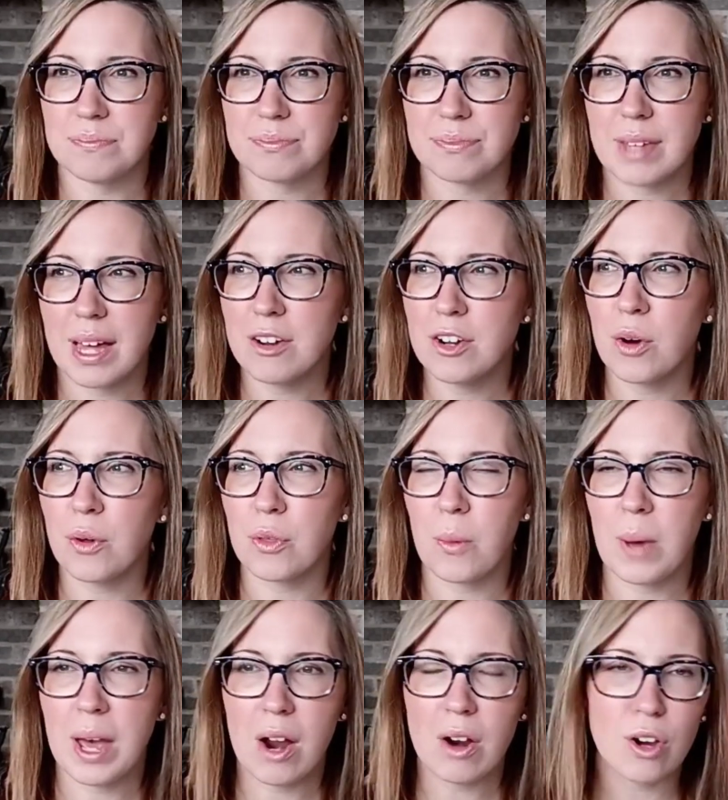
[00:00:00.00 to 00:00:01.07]
I don't know, the
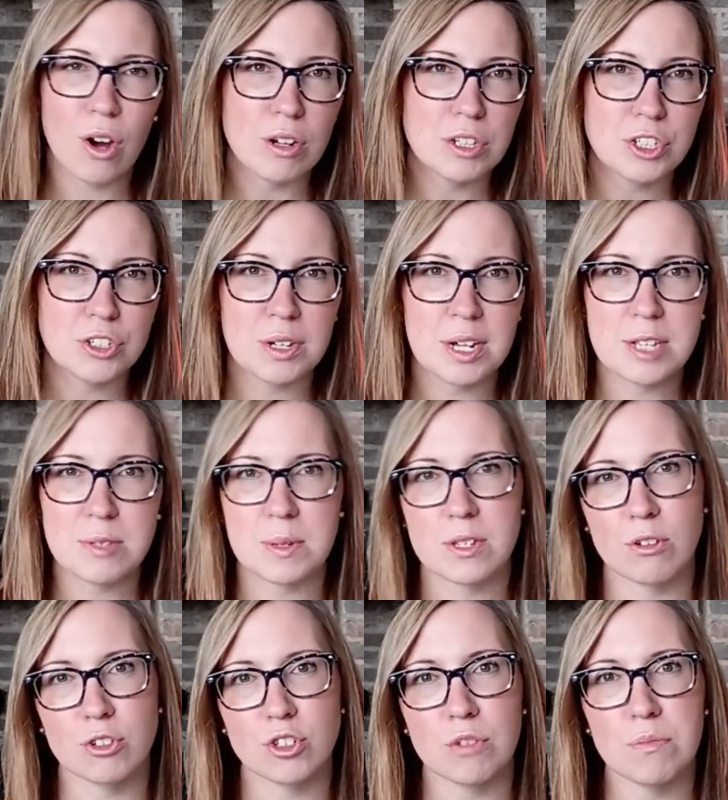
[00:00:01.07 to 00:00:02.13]
way our culture is with
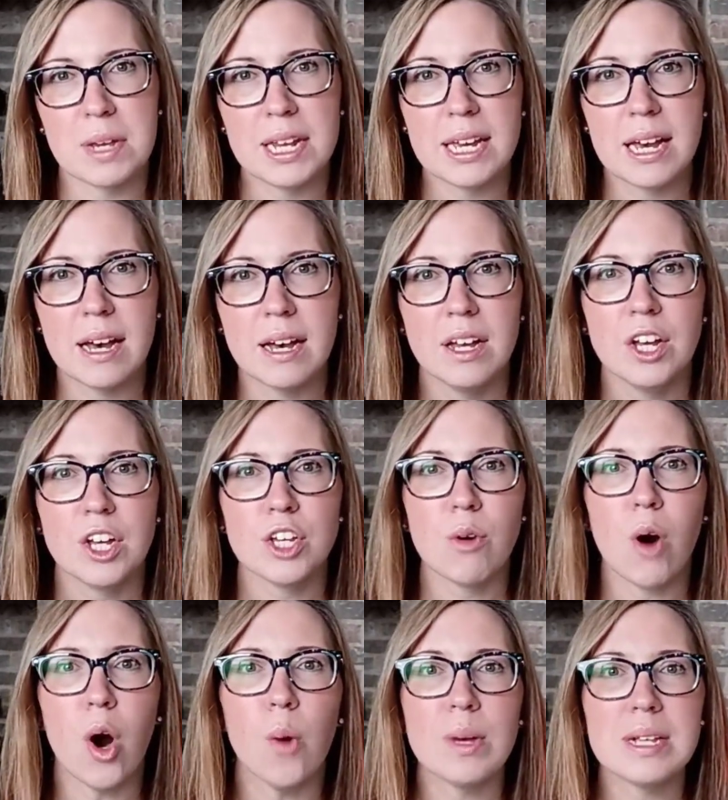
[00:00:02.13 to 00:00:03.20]
social media, you
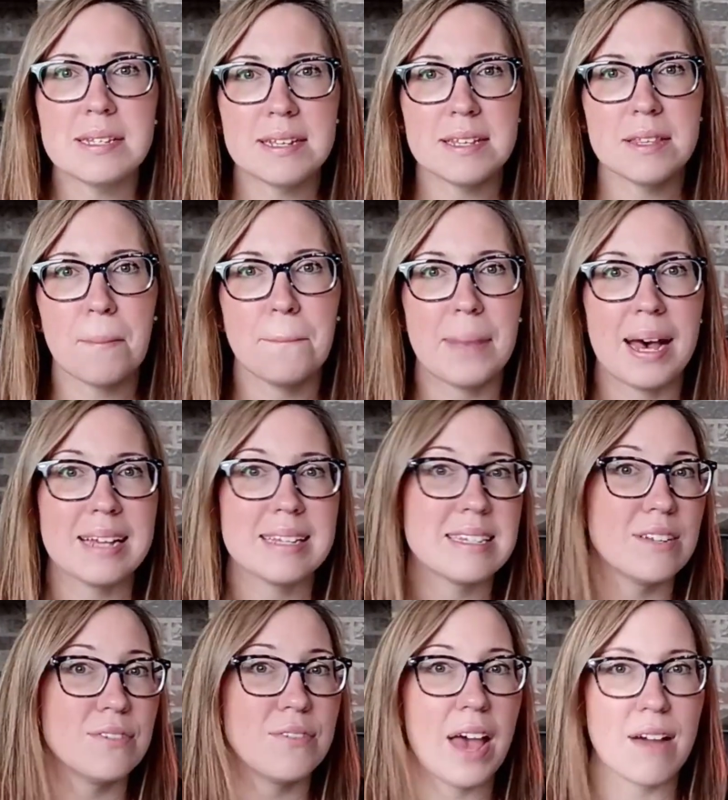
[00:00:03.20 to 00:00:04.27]
always see the best
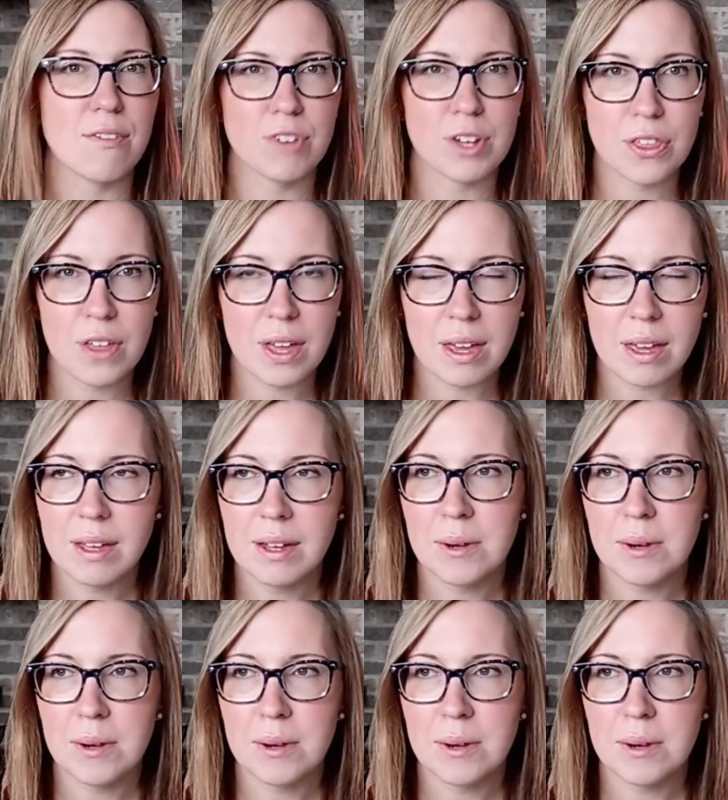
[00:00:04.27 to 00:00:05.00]
of everything.